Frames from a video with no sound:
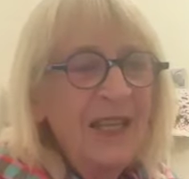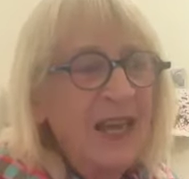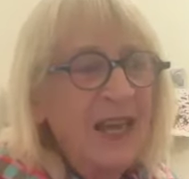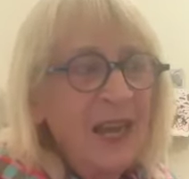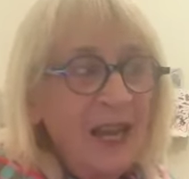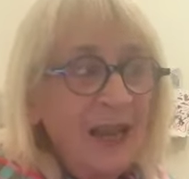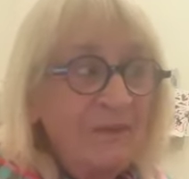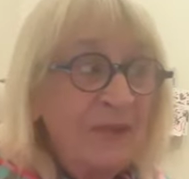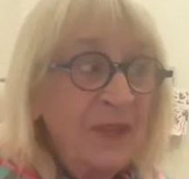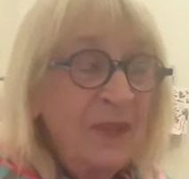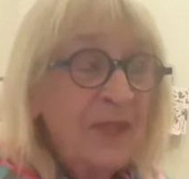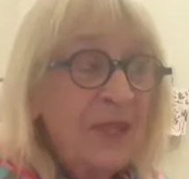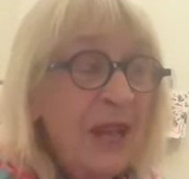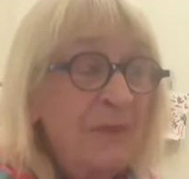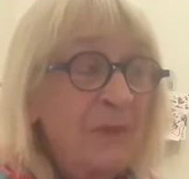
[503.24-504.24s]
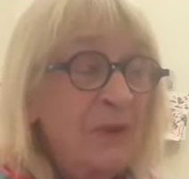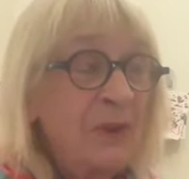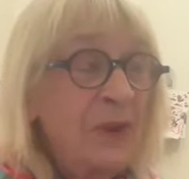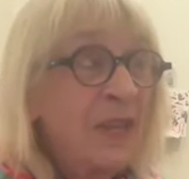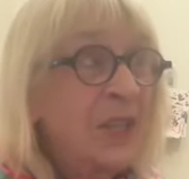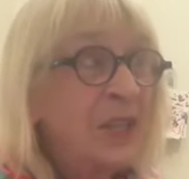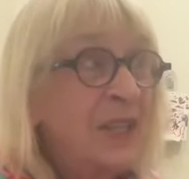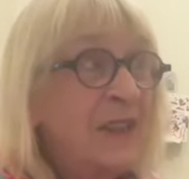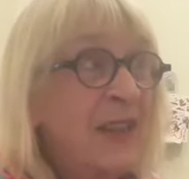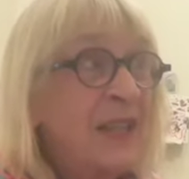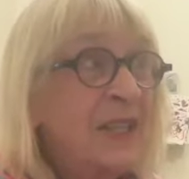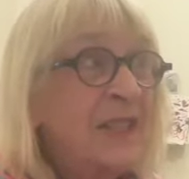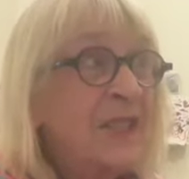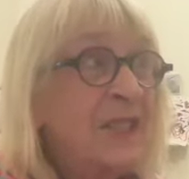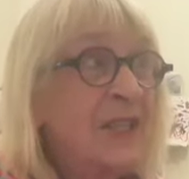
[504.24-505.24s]
Yeah. St. Moritz. And
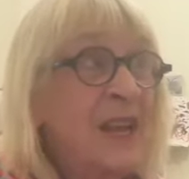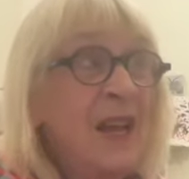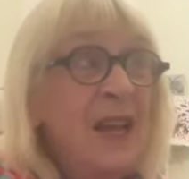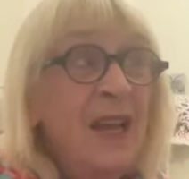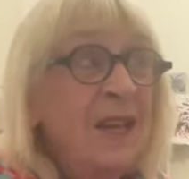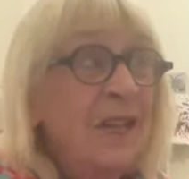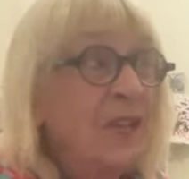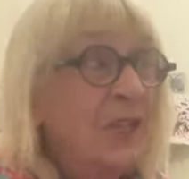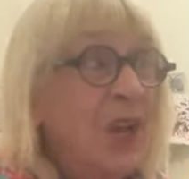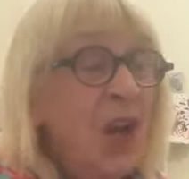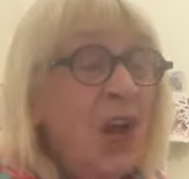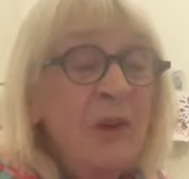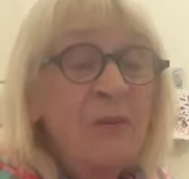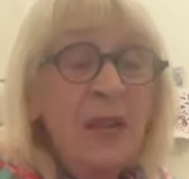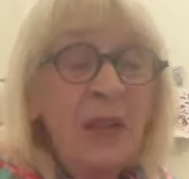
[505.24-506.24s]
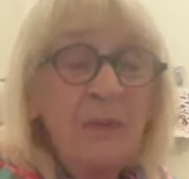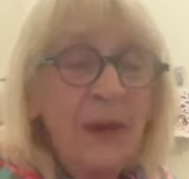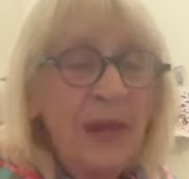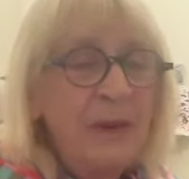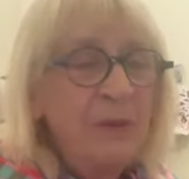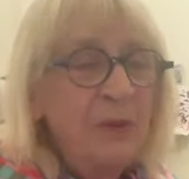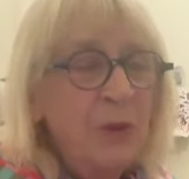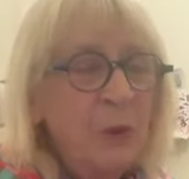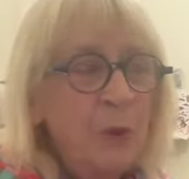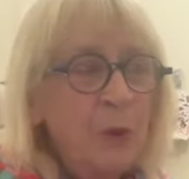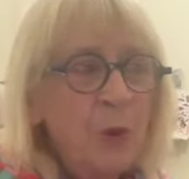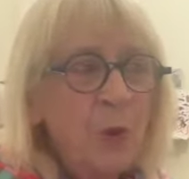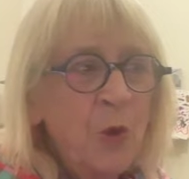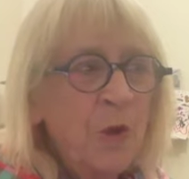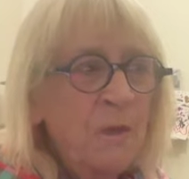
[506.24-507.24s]
that's so many people
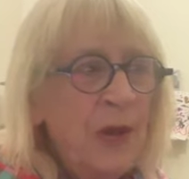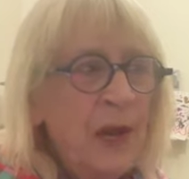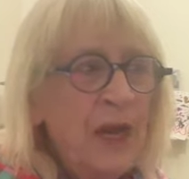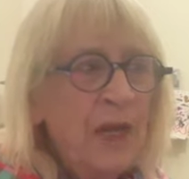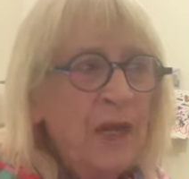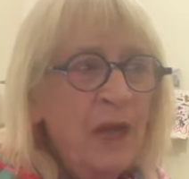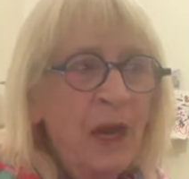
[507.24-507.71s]
talk about,